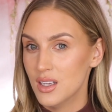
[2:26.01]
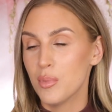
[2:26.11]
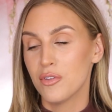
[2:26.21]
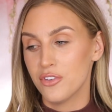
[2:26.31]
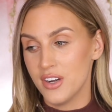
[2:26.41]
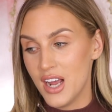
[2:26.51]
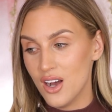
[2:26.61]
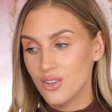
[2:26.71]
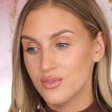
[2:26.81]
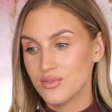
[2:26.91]
but for
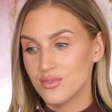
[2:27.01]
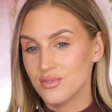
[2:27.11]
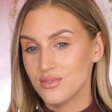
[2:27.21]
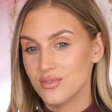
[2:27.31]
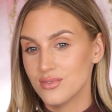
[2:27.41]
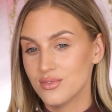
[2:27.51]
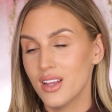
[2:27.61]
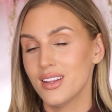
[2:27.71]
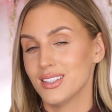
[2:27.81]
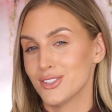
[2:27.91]
now,
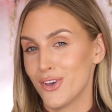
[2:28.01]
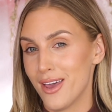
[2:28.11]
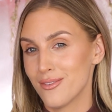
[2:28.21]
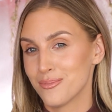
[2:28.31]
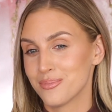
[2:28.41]
I think it's great.